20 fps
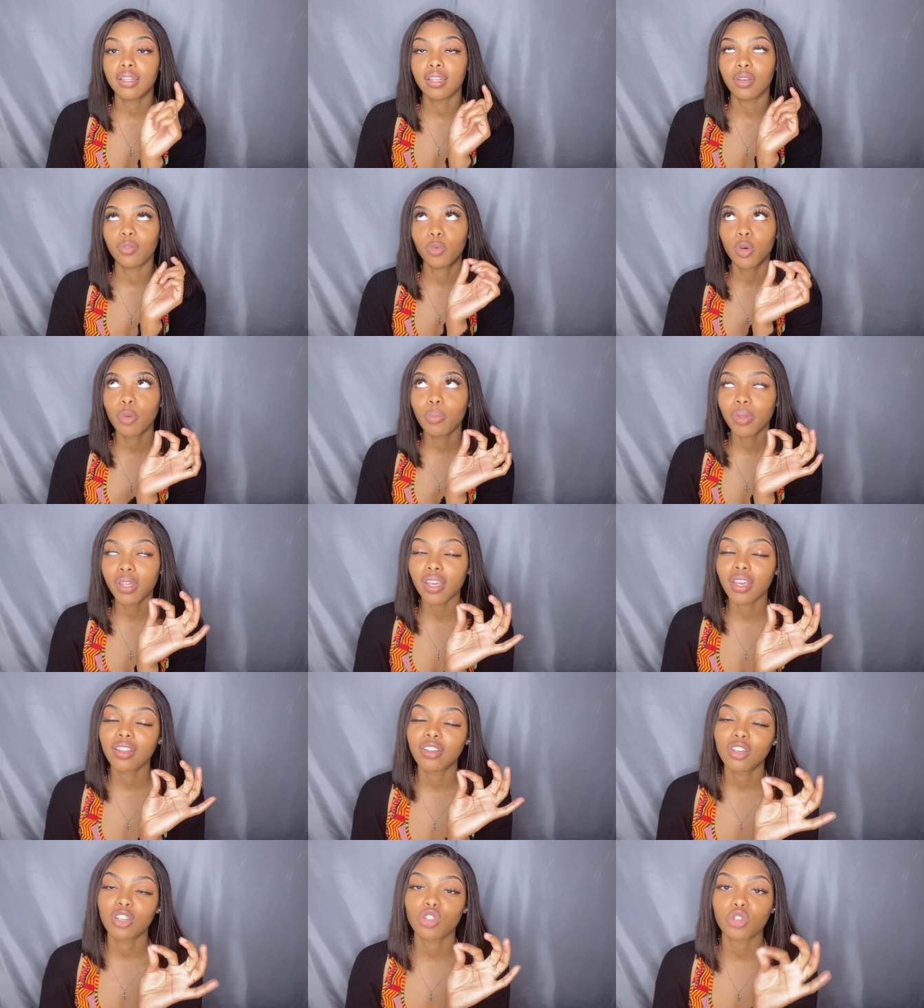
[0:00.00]
will be in
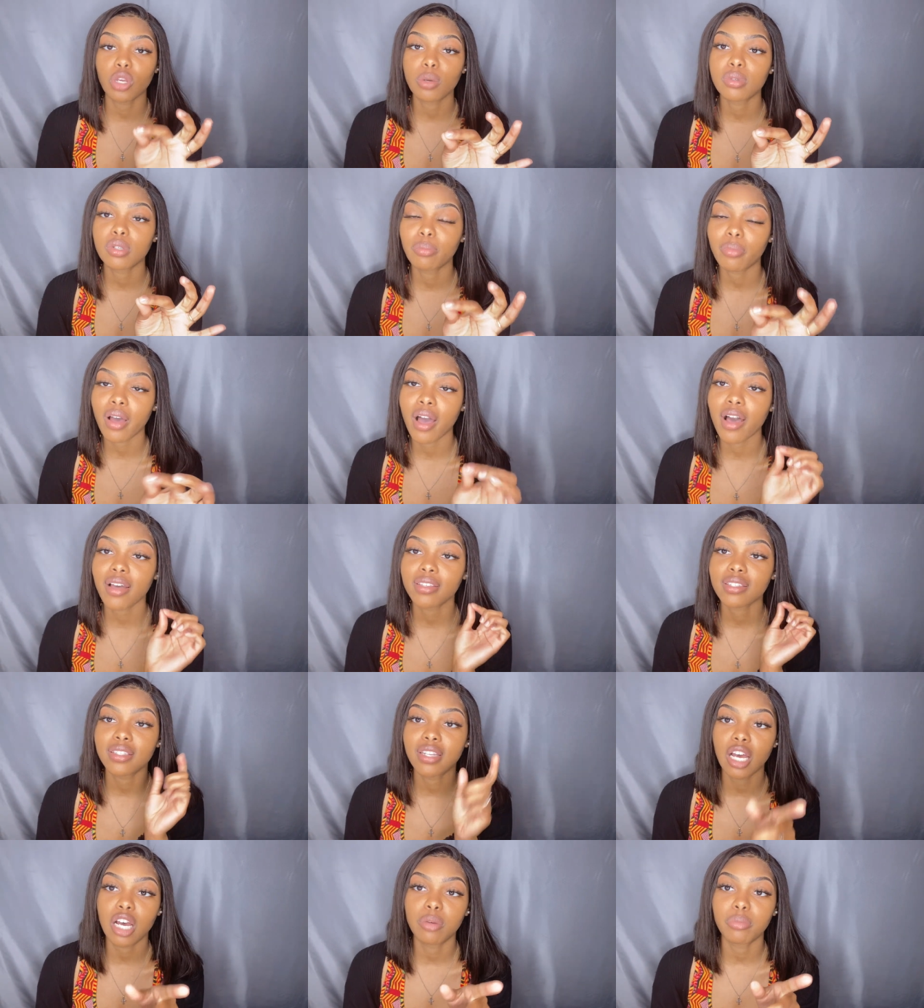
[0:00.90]
the description
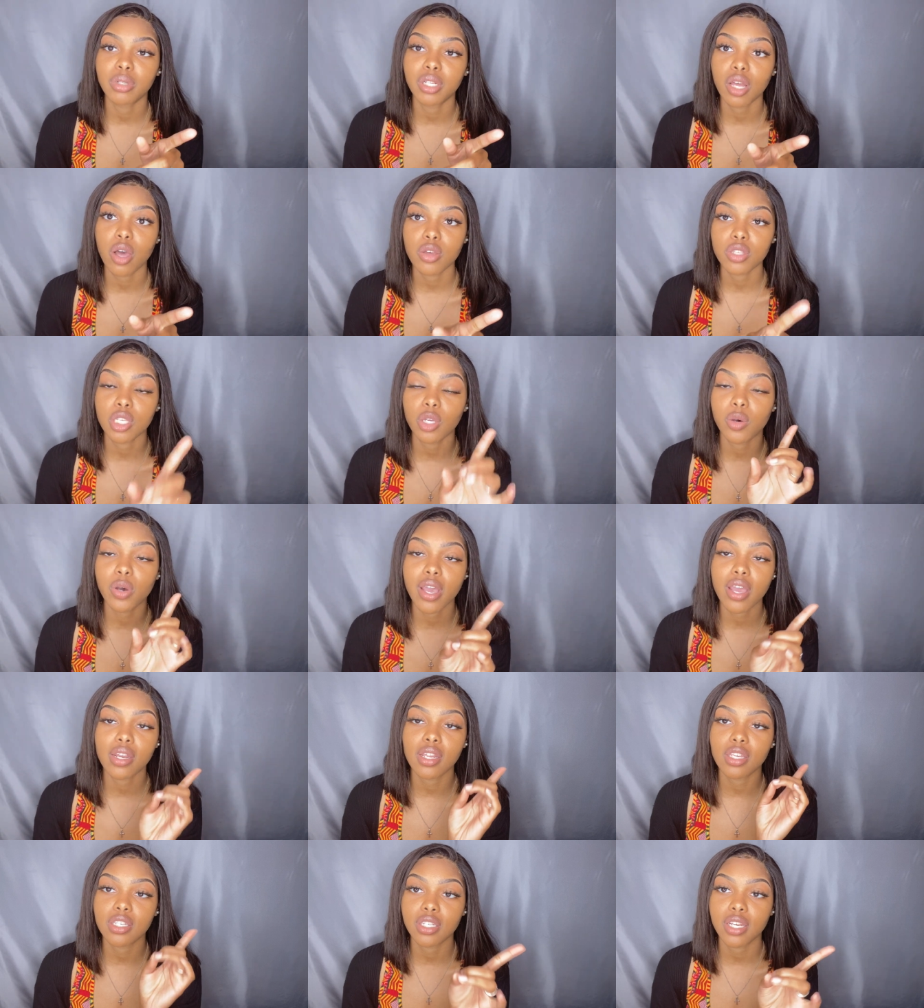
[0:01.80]
box down below so go
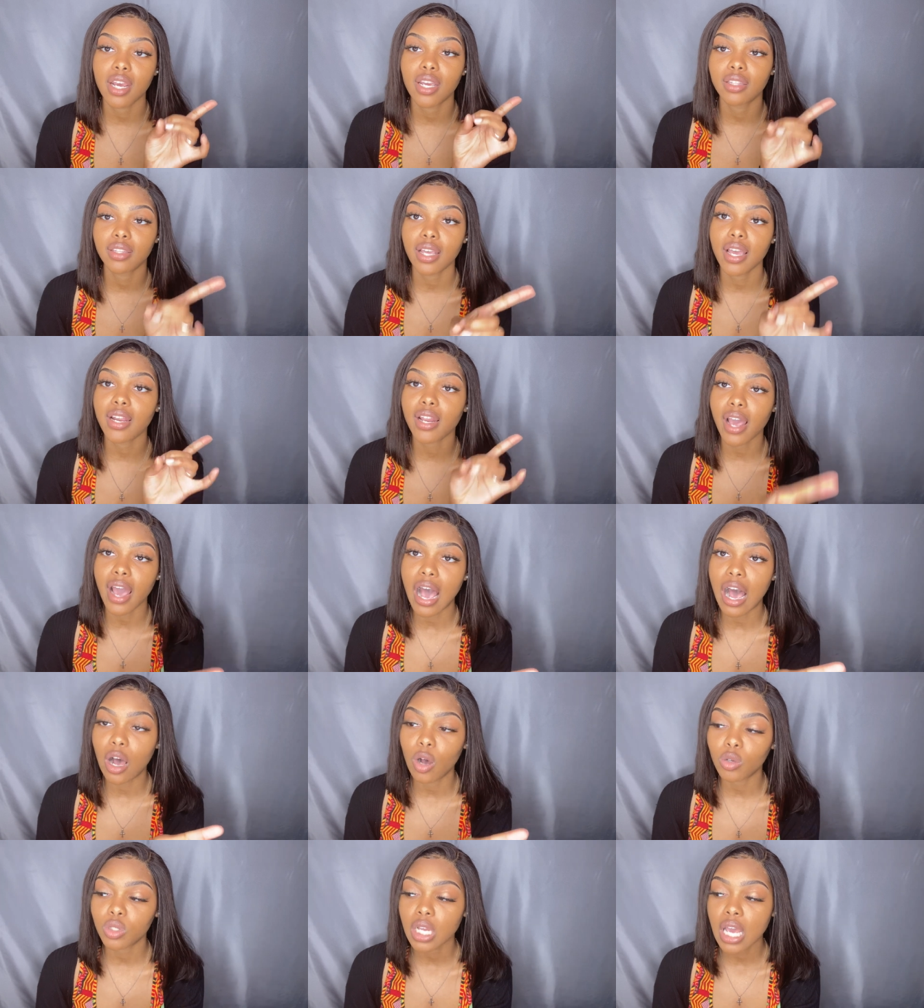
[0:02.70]
ahead and check that
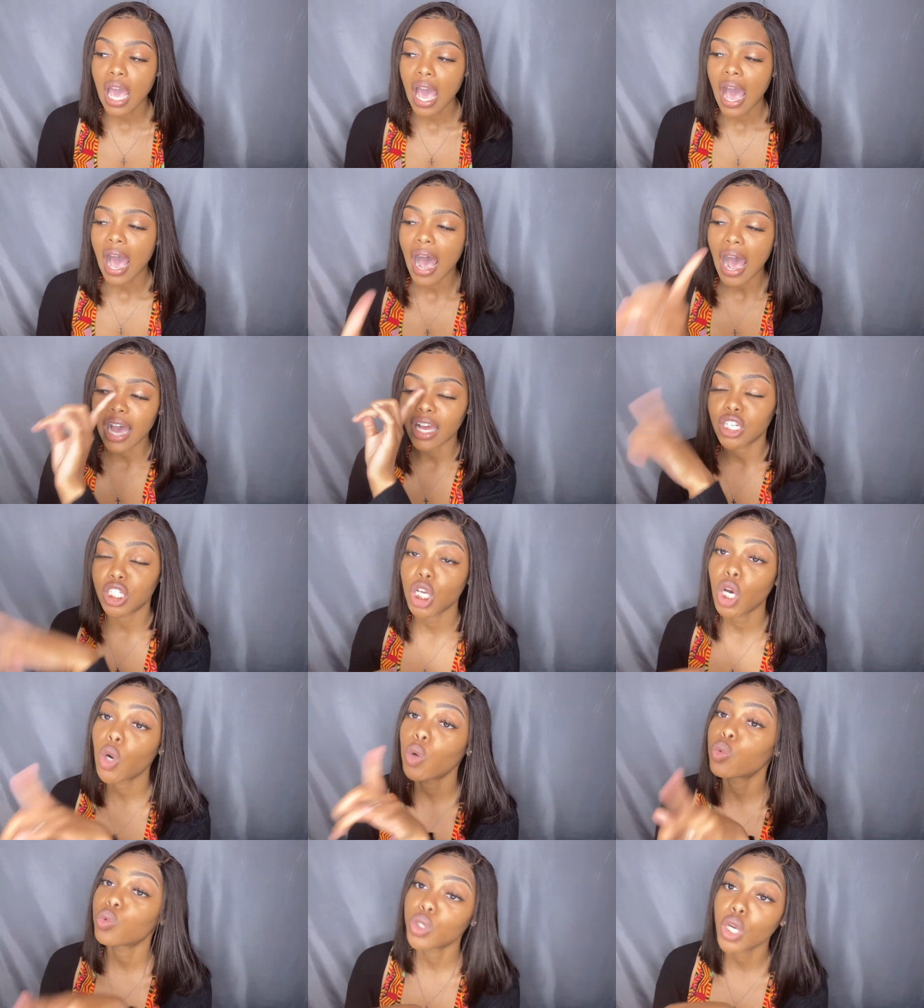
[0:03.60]
out i
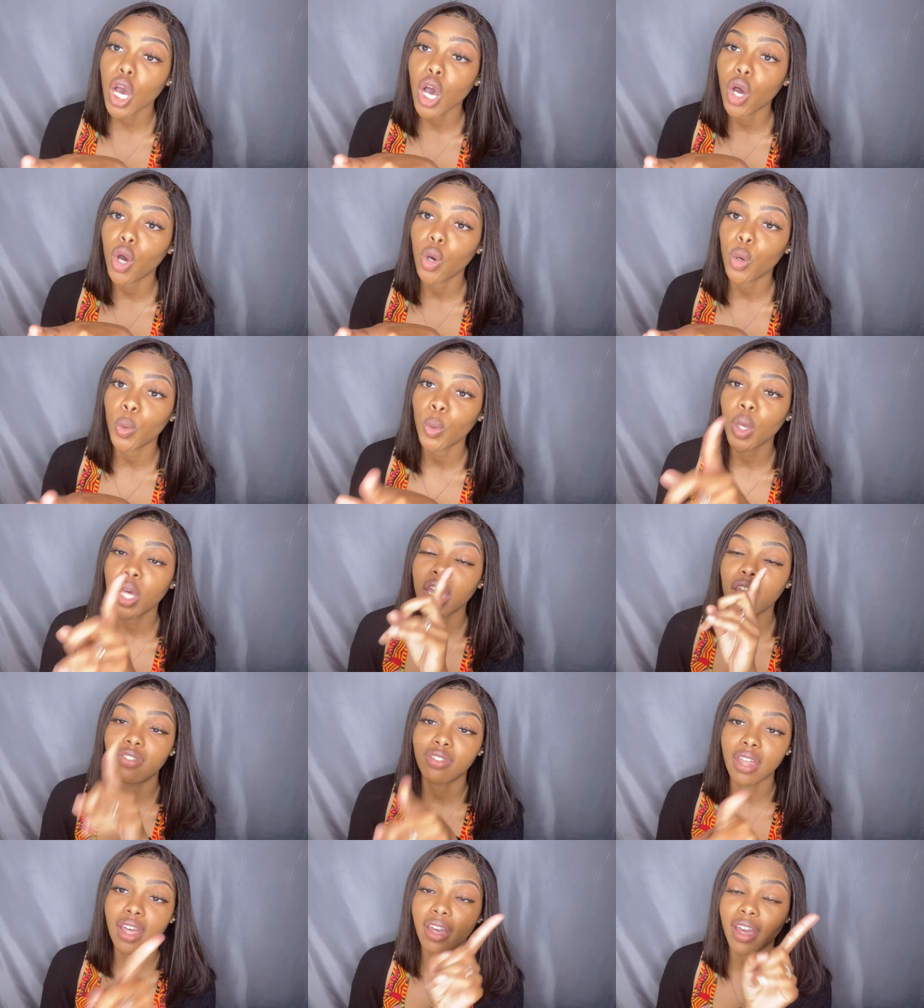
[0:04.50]
don't know
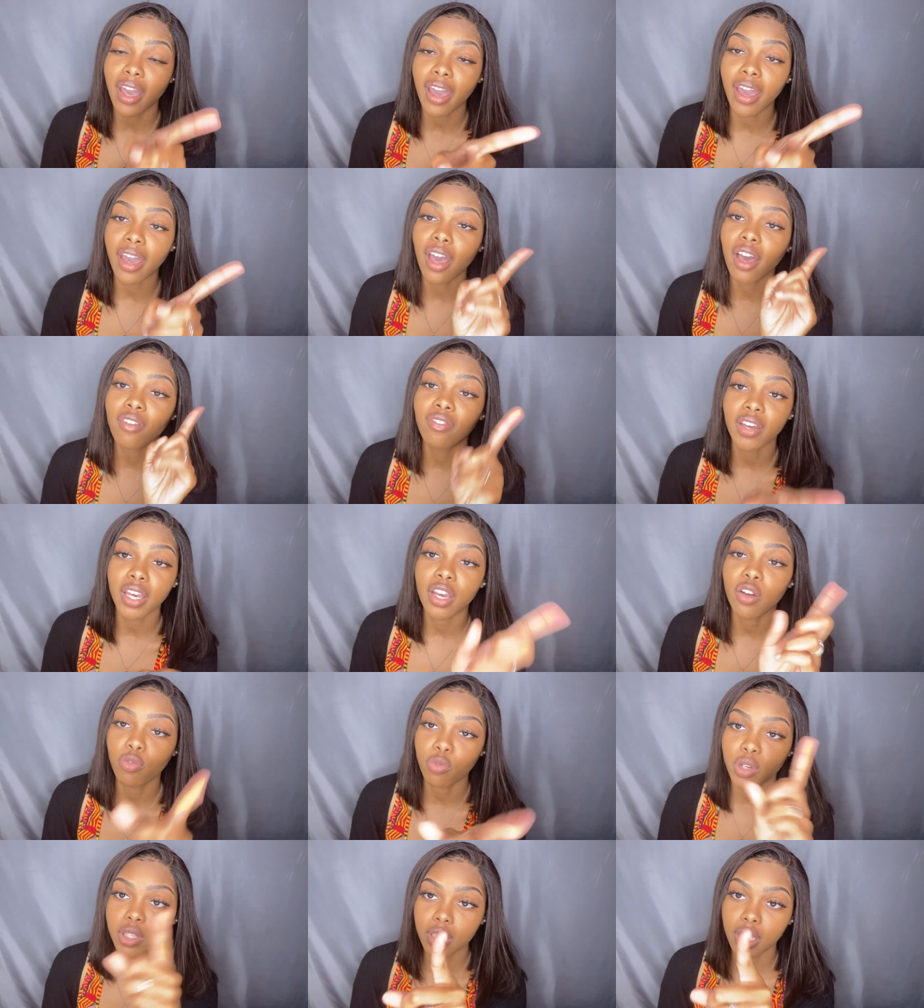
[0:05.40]
if they have
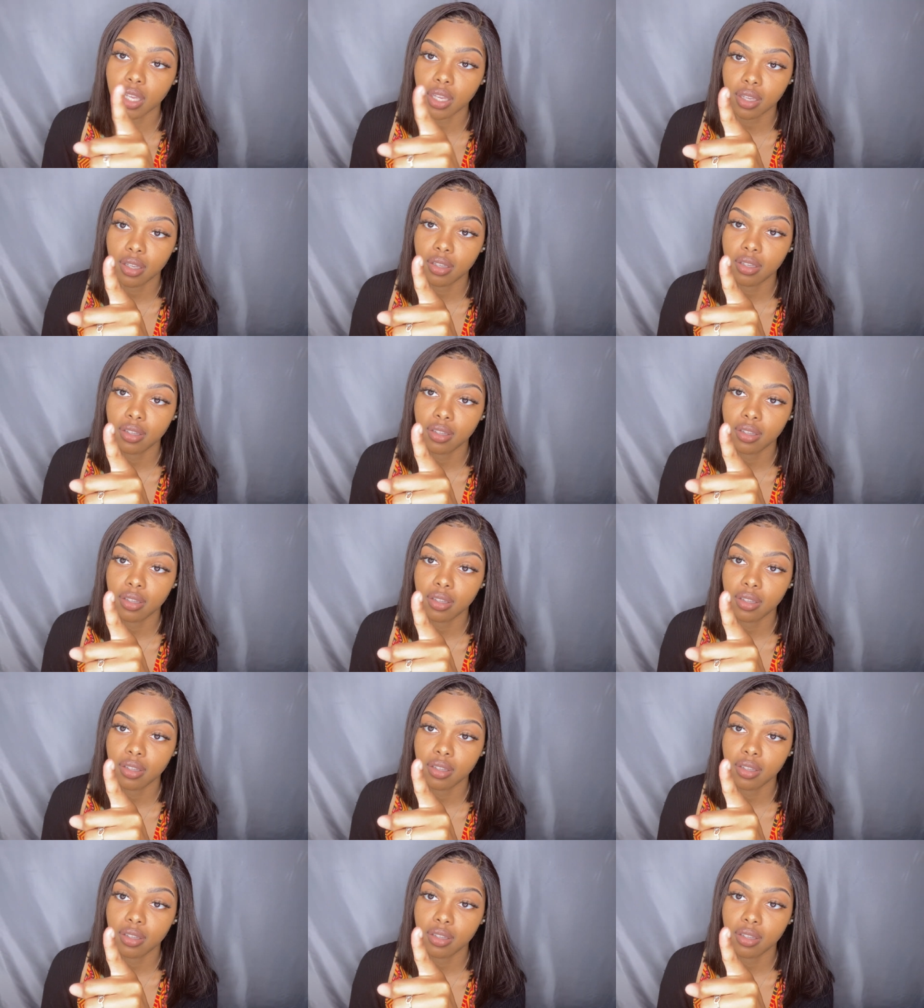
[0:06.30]
everything